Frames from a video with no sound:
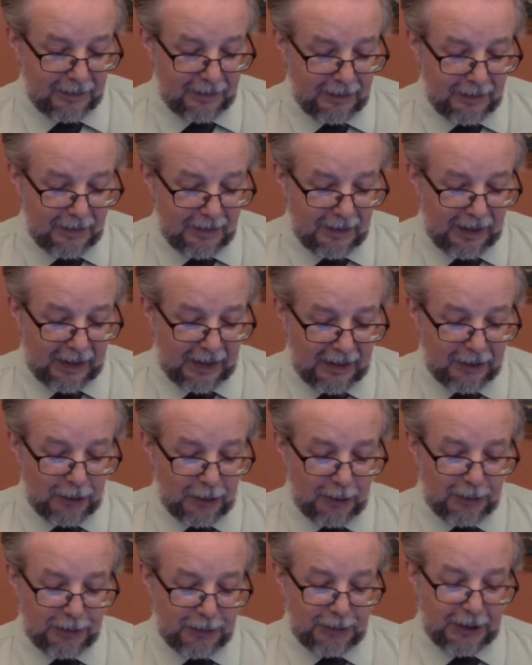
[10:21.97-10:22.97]
our
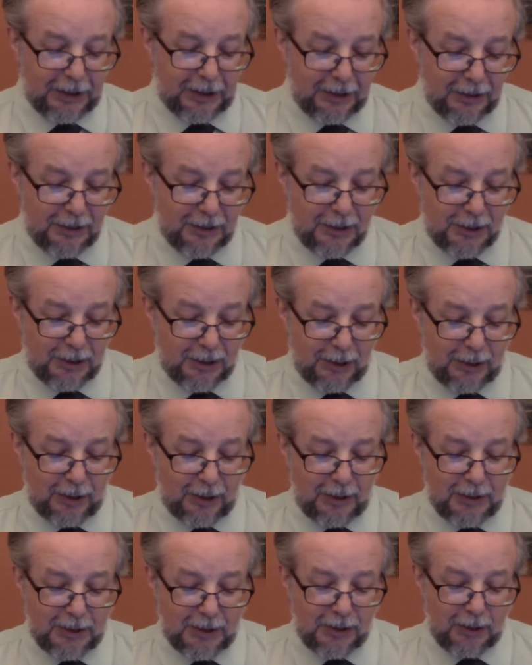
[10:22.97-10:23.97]
earthly
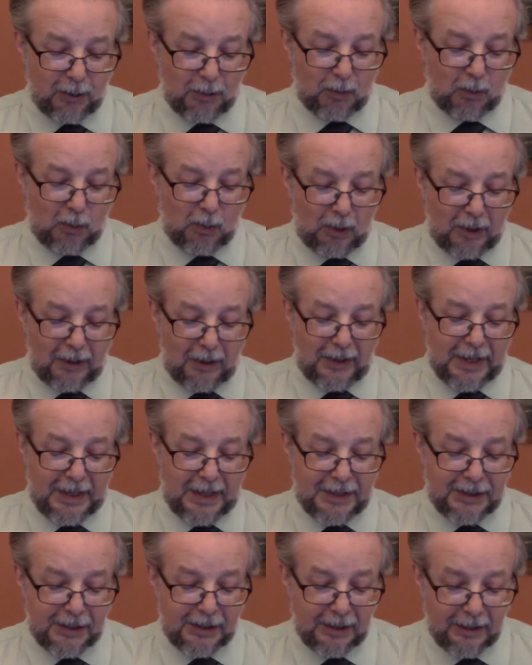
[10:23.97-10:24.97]
concerns, the
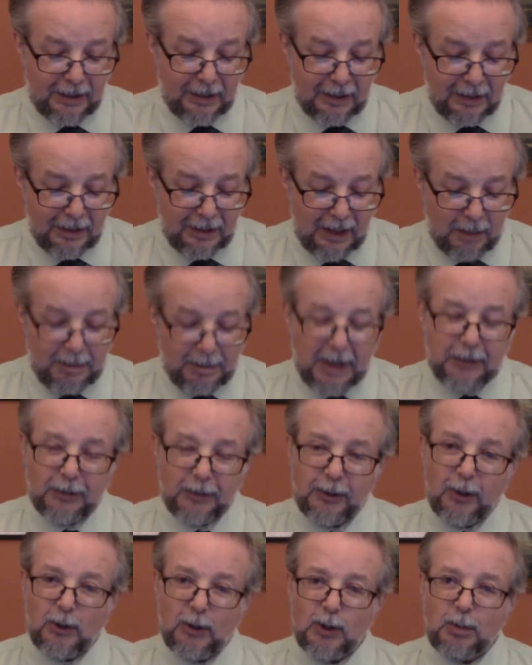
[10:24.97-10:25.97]
worries about
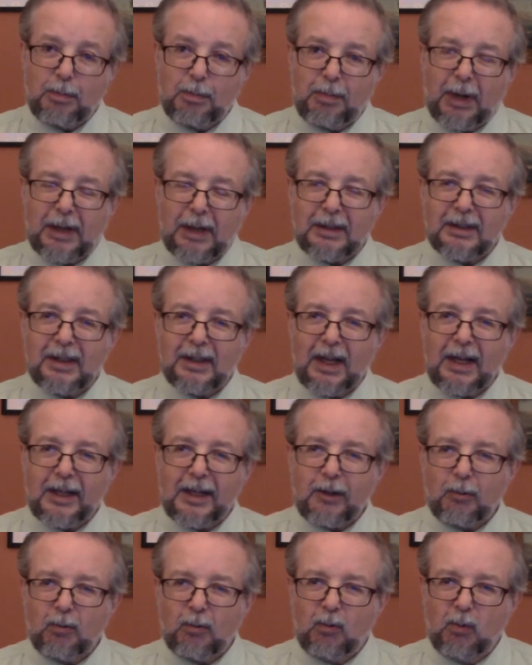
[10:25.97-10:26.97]
those bug-like,
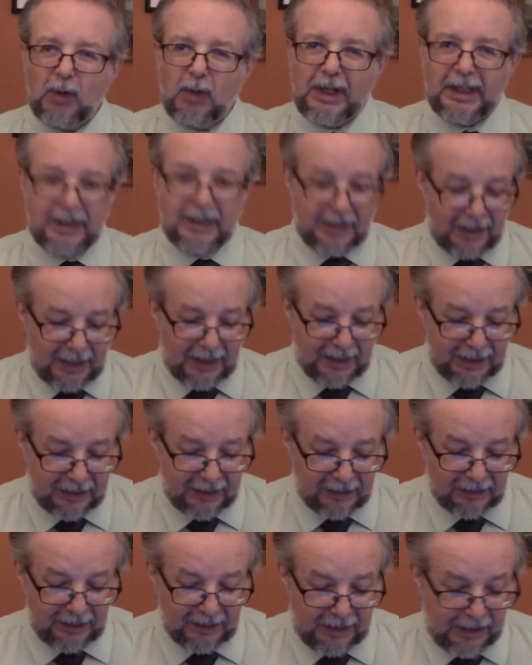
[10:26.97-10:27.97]
weed-like
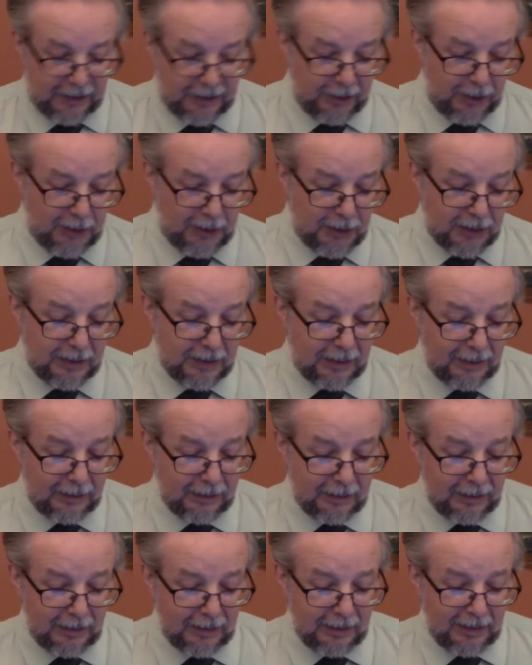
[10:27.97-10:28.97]
leaders
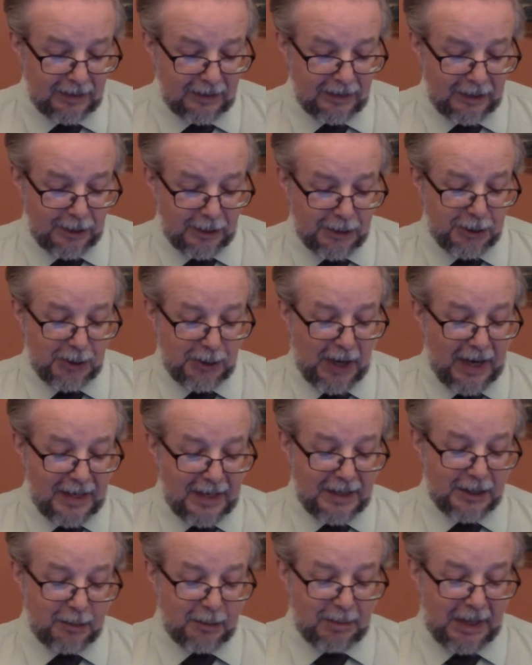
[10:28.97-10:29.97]
that are
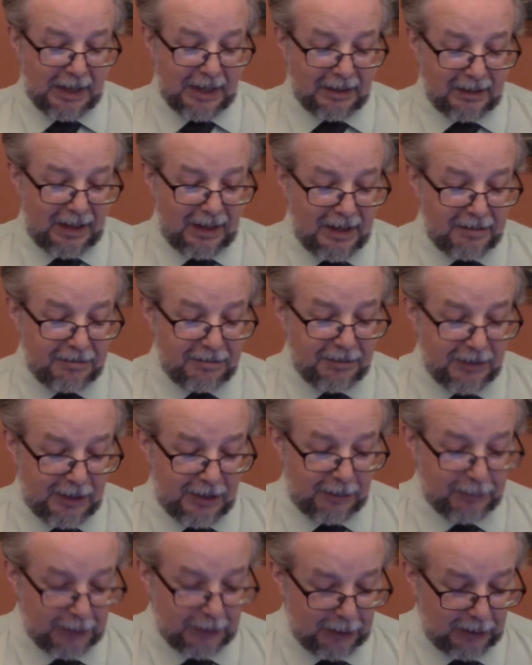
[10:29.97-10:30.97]
trying to make life
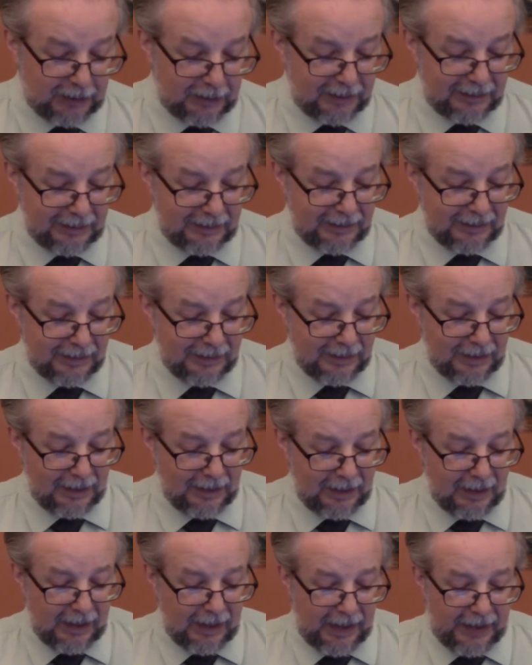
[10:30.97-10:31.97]
difficult,
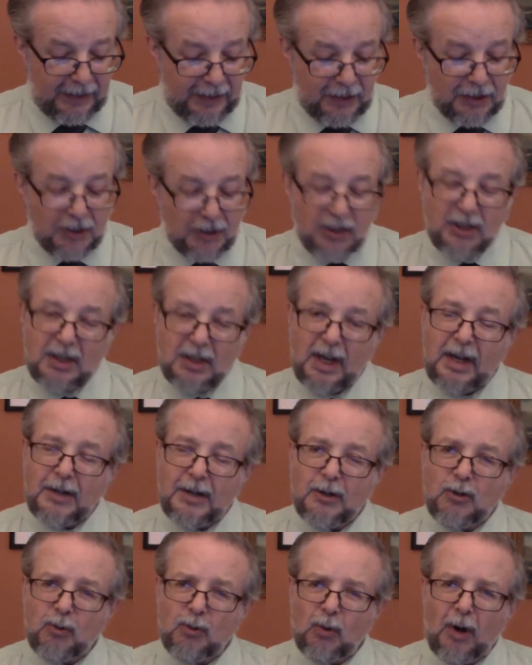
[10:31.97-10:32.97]
and instead
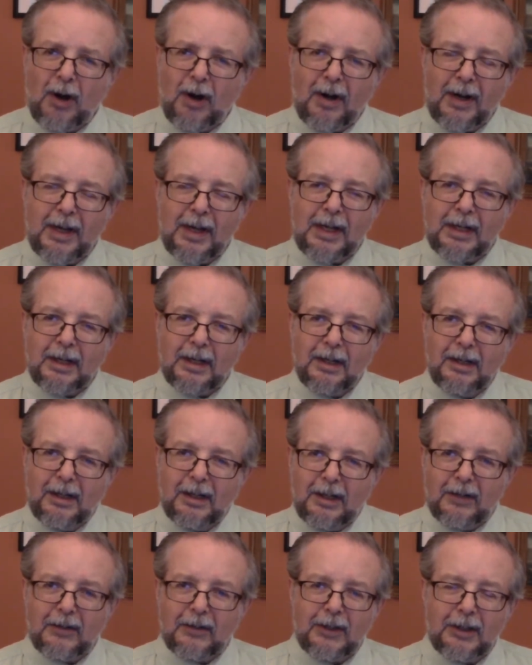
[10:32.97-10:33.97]
drawing
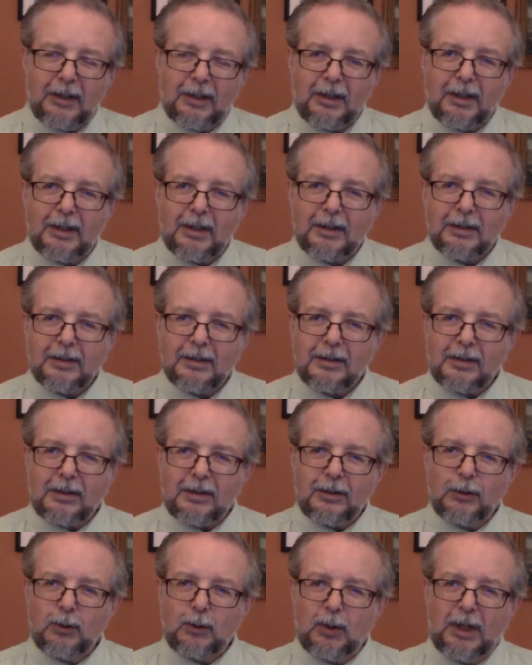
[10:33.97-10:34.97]
nearer
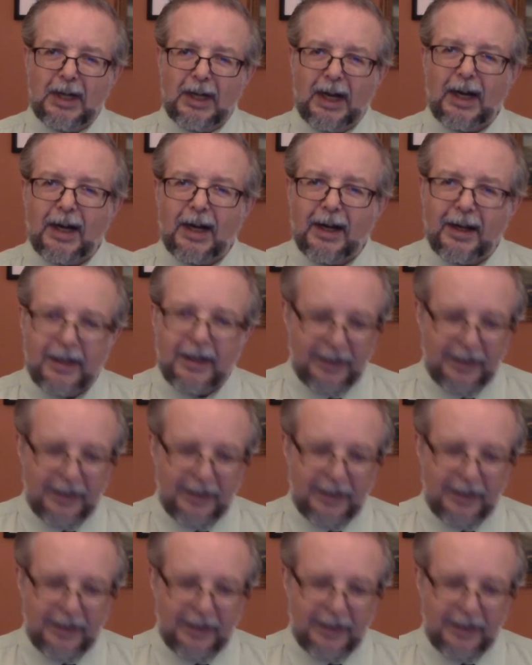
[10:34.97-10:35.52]
to God.